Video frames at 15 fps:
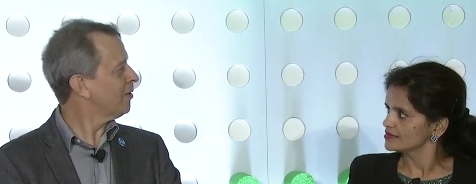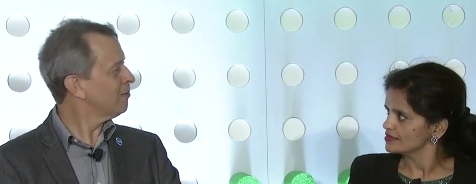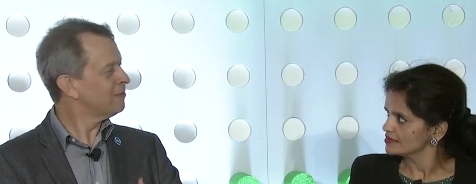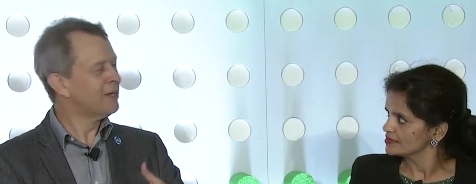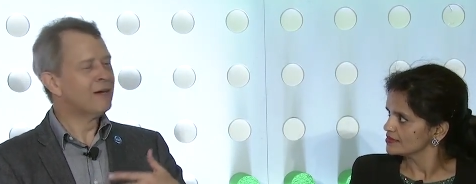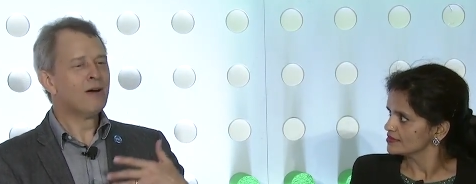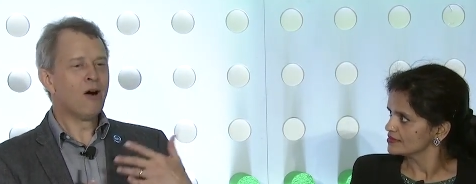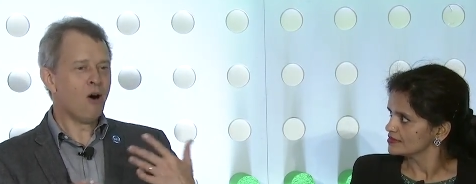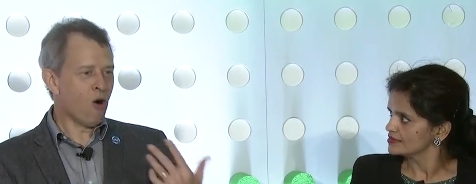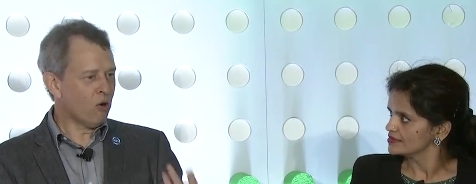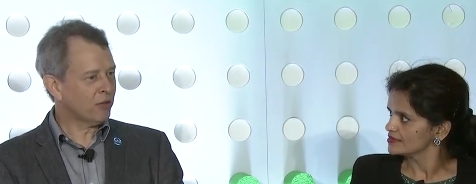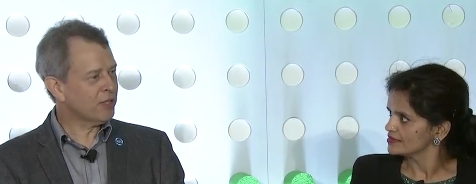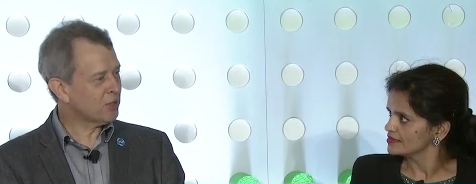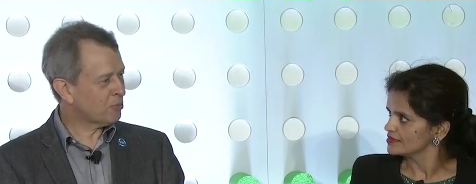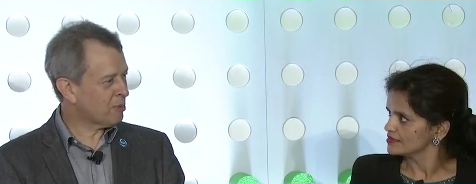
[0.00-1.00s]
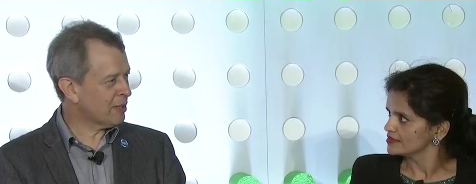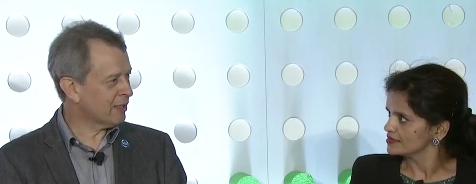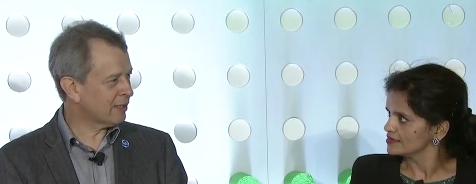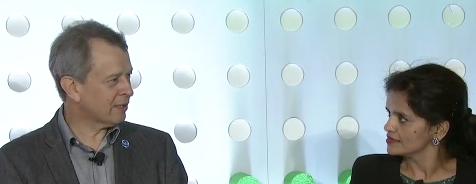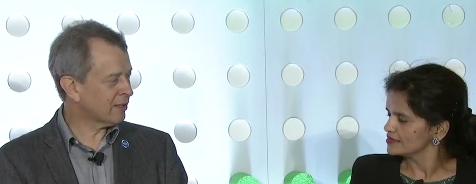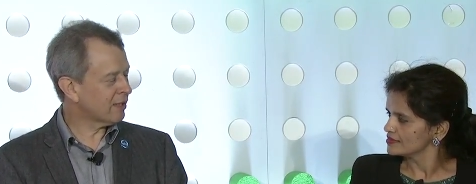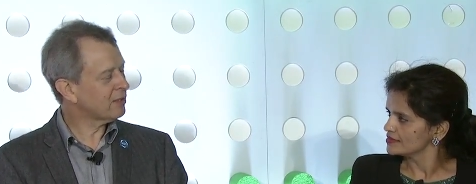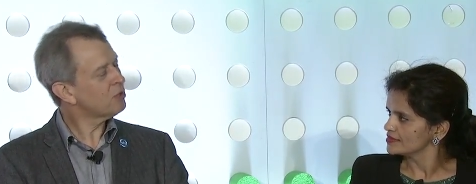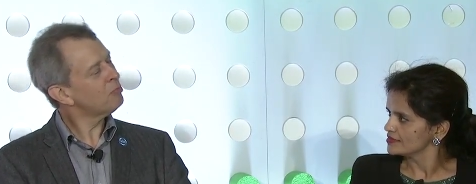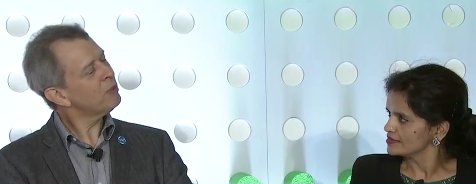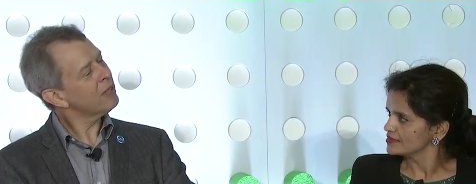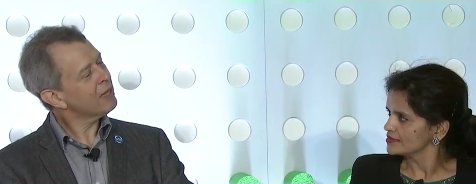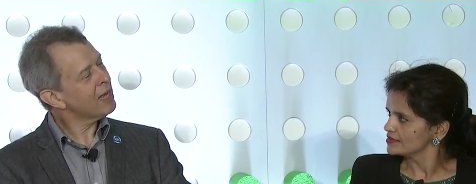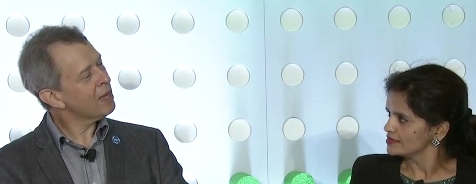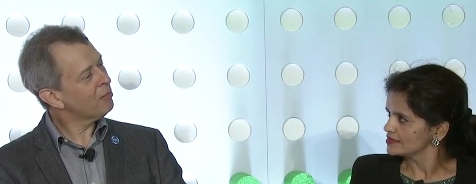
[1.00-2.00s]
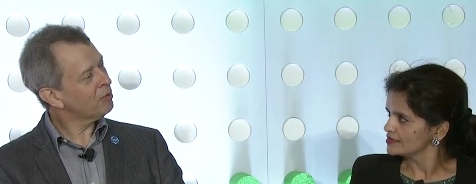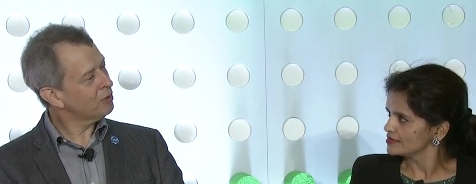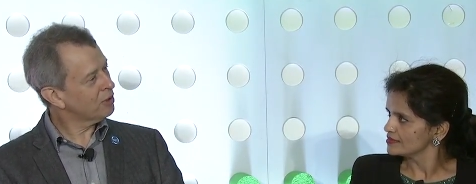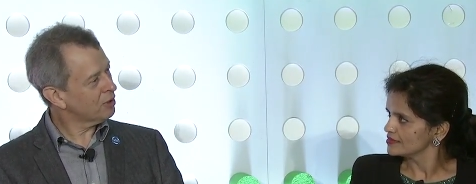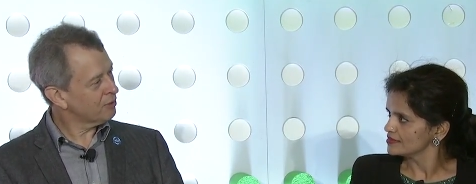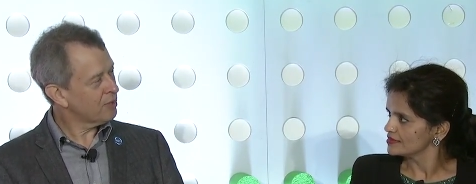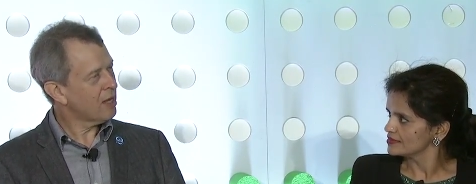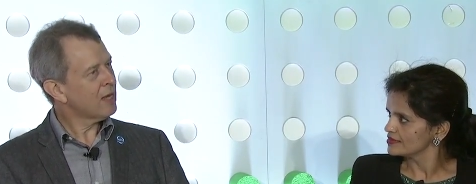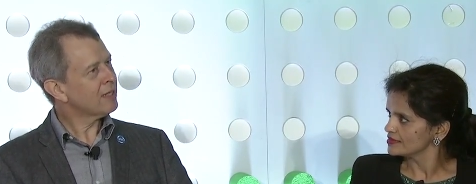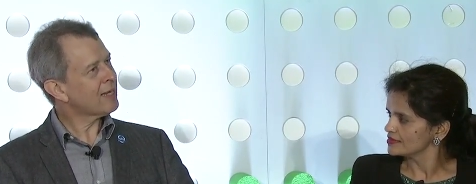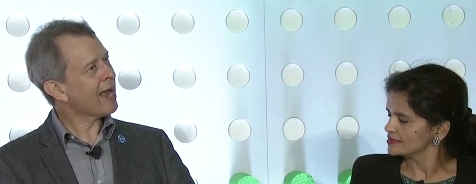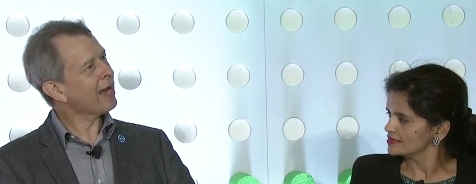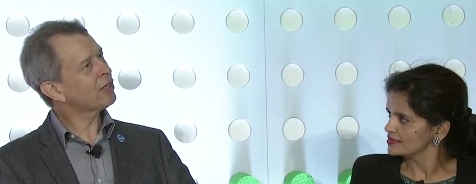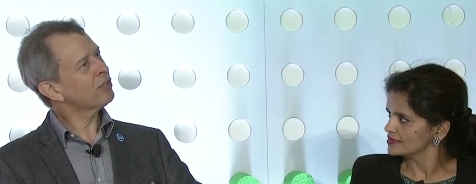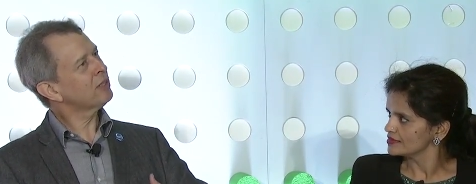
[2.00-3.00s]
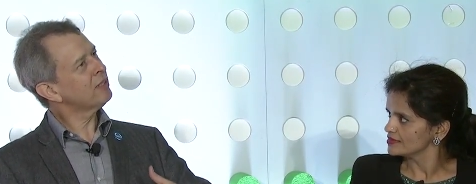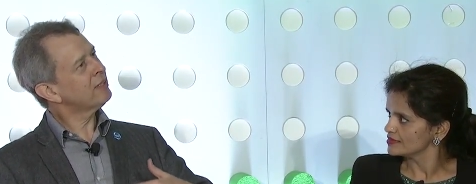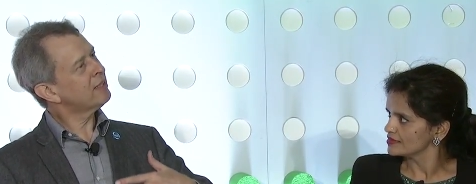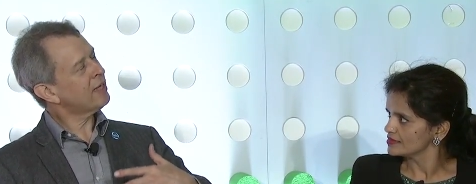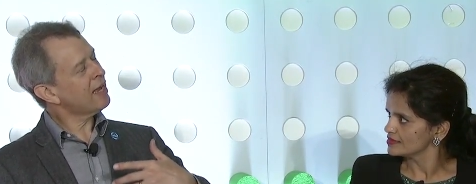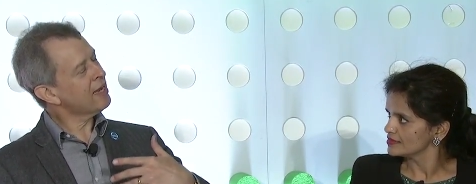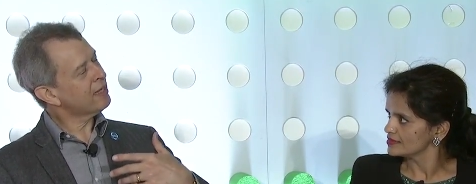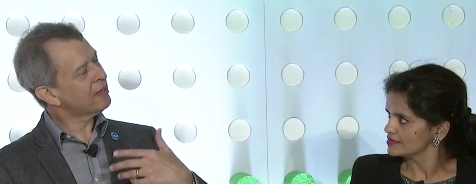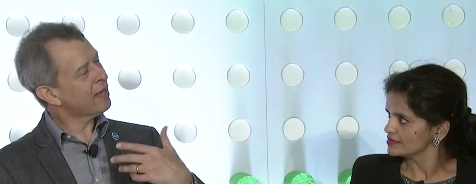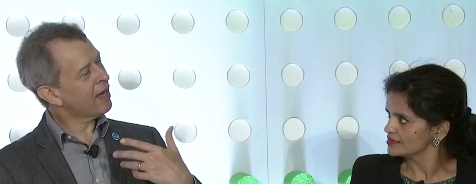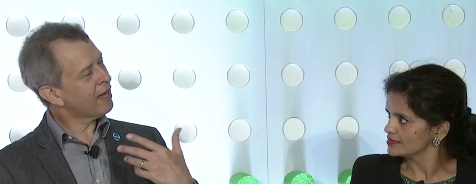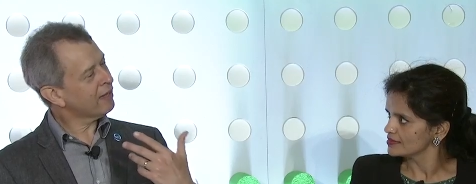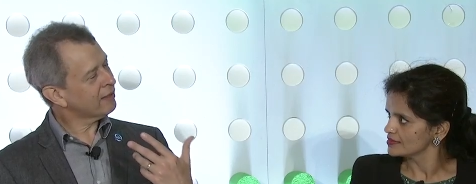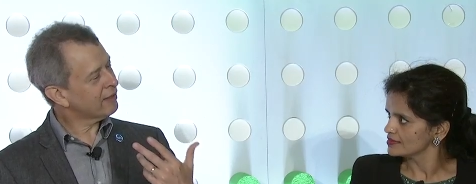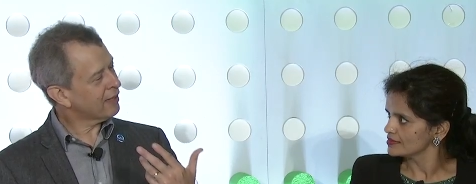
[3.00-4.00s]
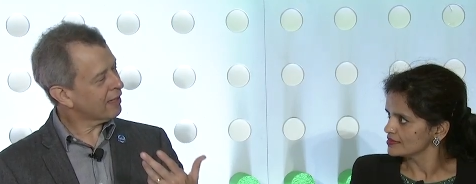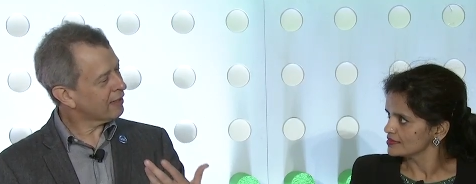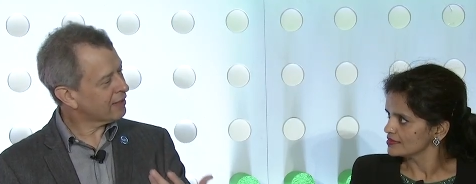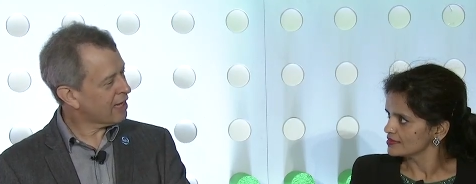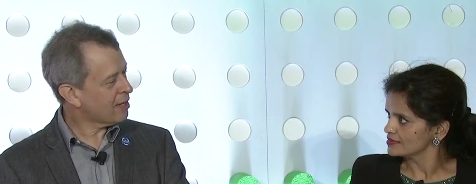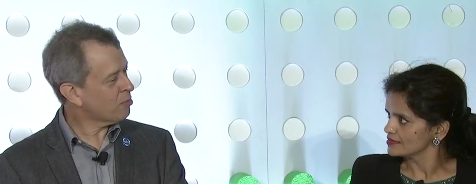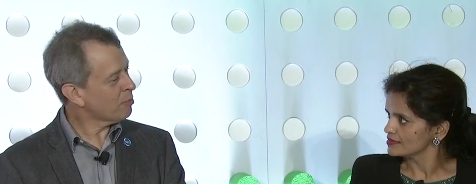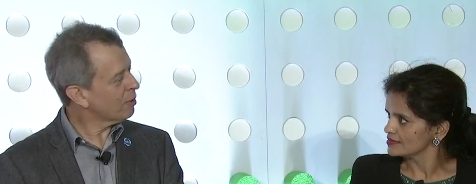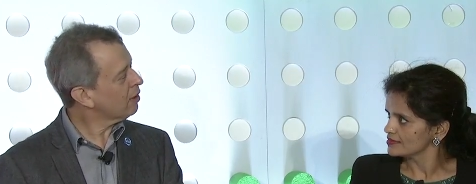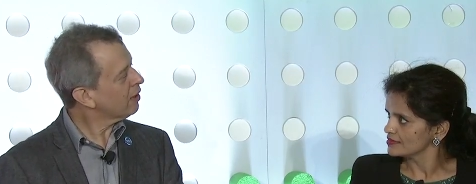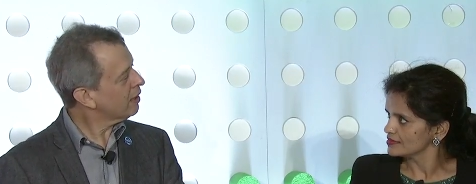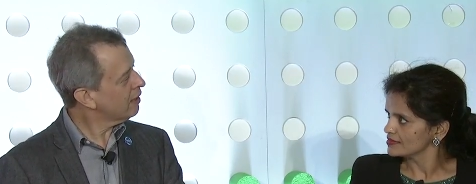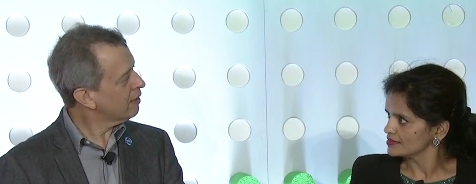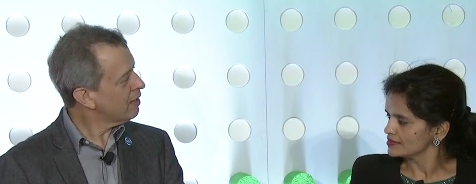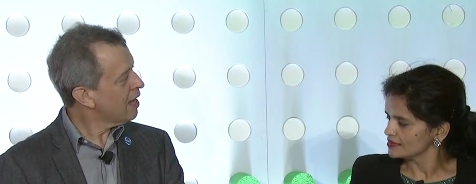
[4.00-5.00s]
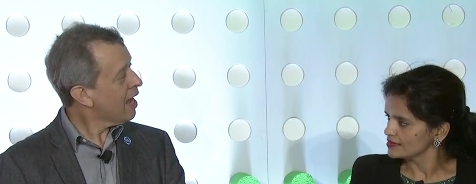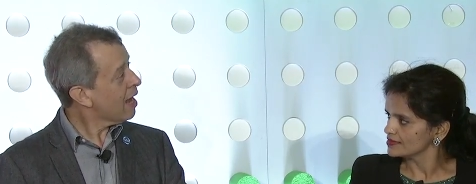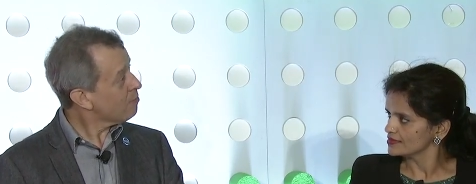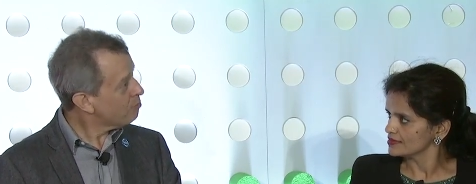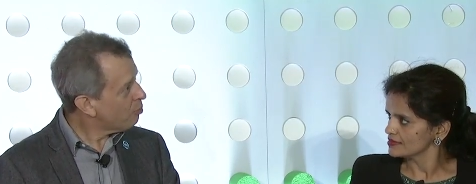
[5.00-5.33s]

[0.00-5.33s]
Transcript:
Speaker 1: know, all these pieces. It's being able to, to actually take that, that capability and mm-hmm.